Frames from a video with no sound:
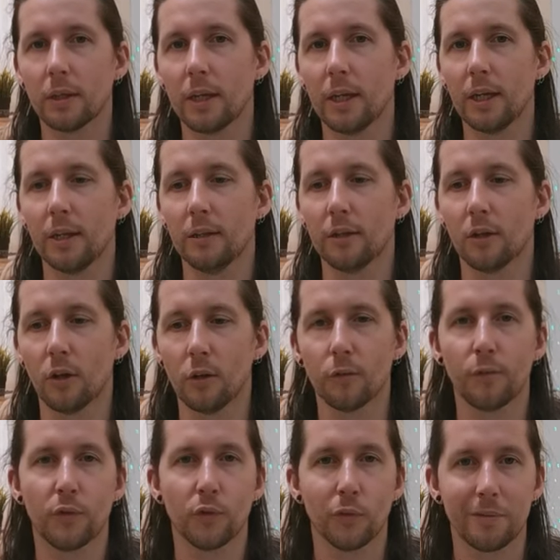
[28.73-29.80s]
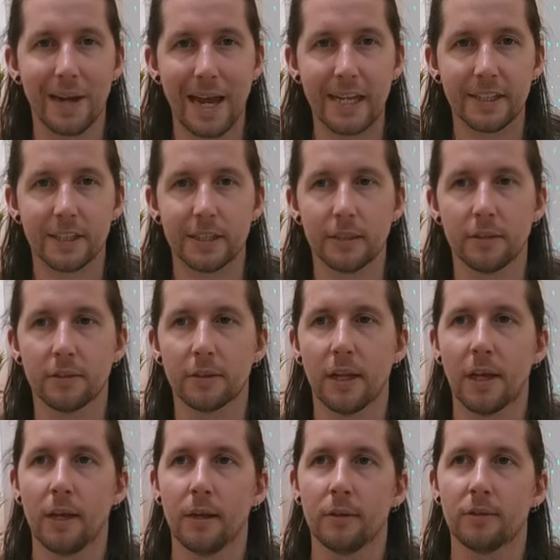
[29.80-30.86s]
in the non-physical realities
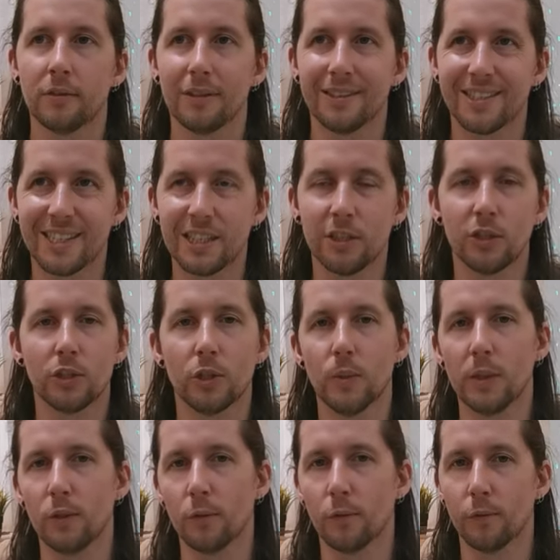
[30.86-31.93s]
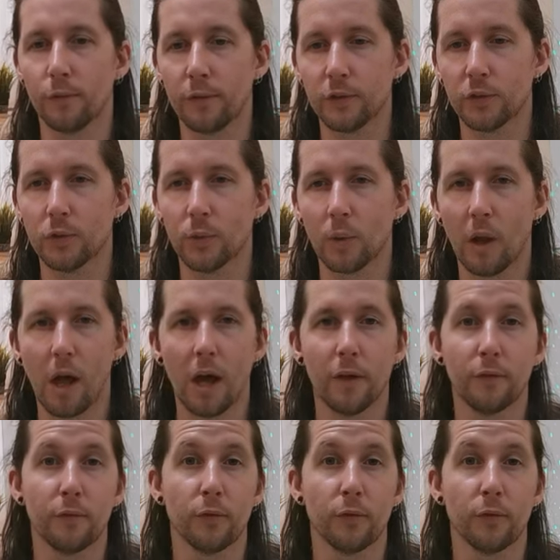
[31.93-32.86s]
to assist you in your physical life